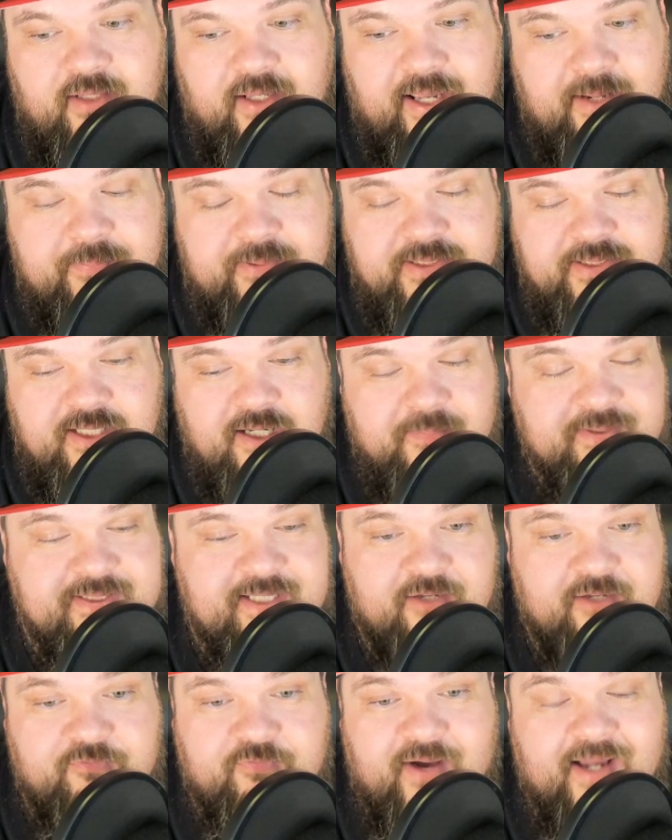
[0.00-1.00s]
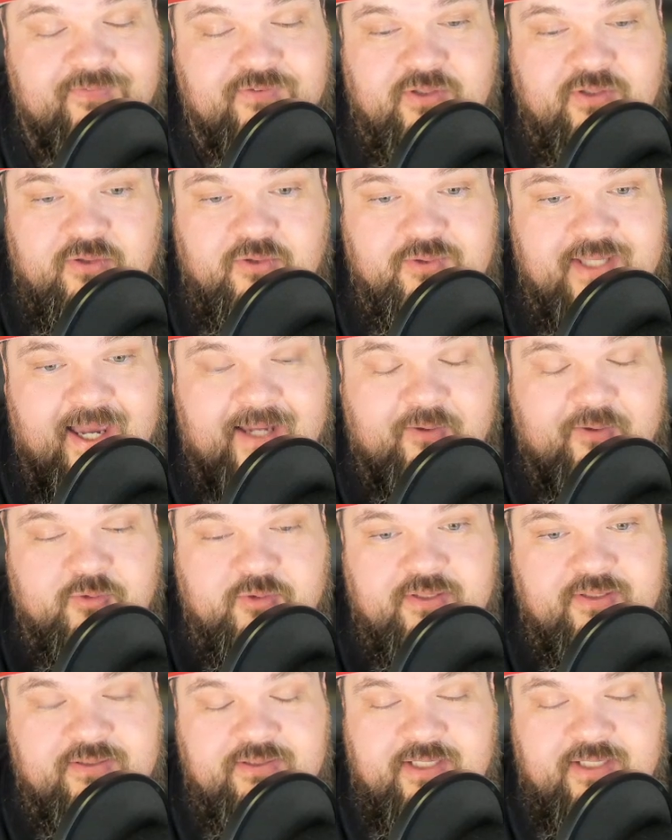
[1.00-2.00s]
Ambry Thomas had 5 solo
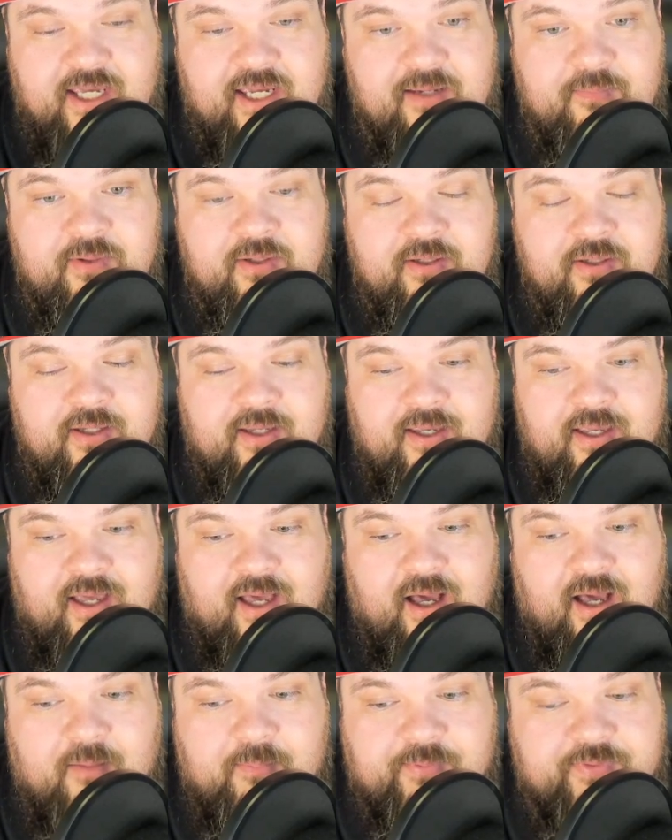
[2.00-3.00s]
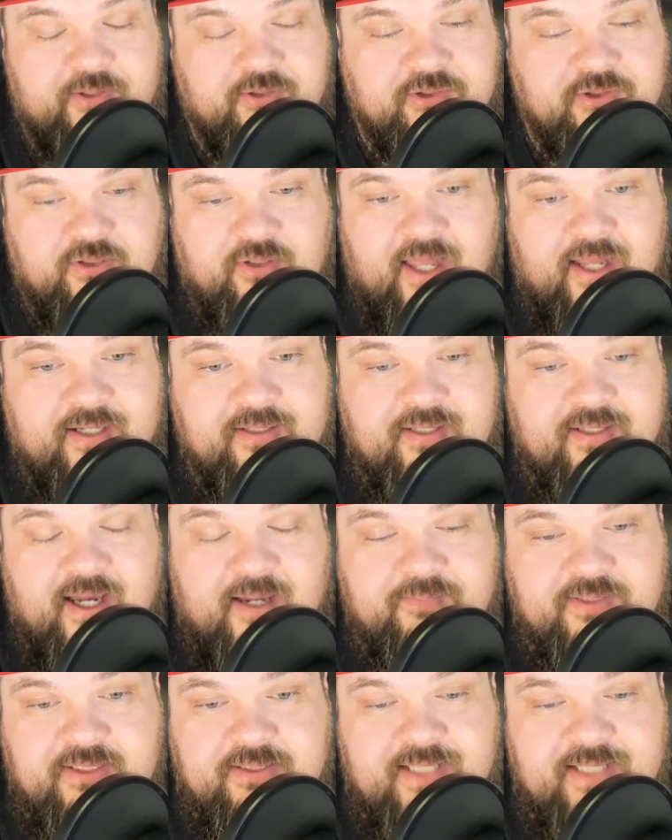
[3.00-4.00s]
tackles in this game, but there's a lot of
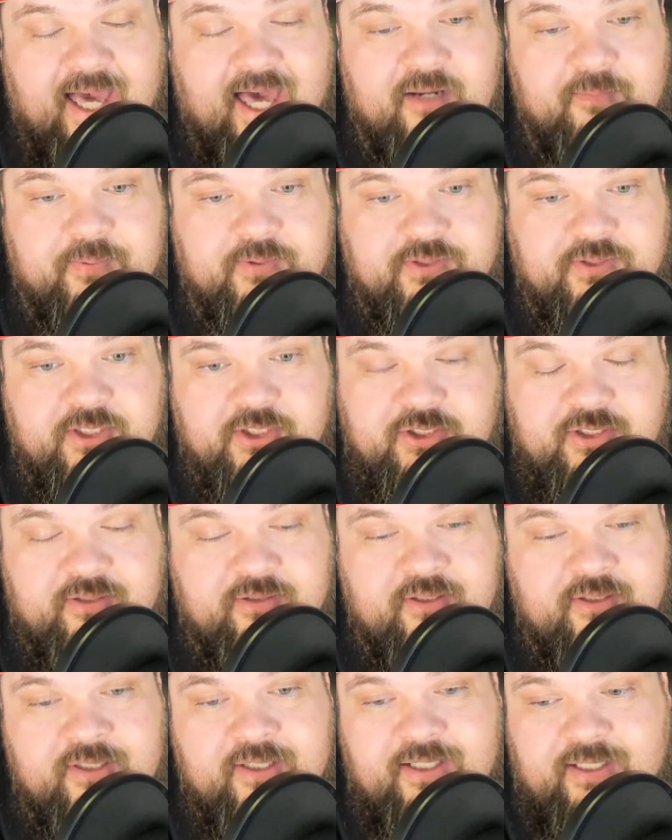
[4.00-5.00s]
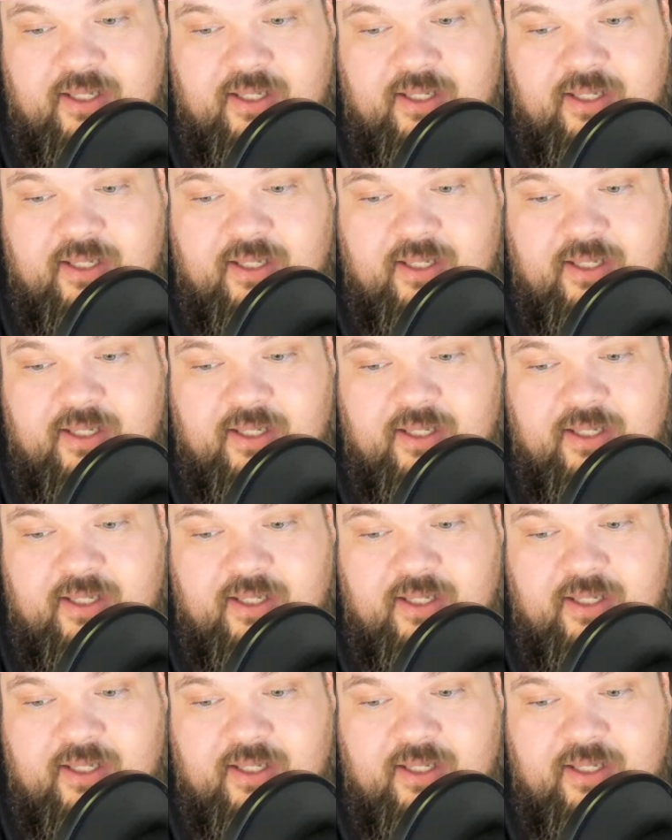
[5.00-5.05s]
times he's out of position.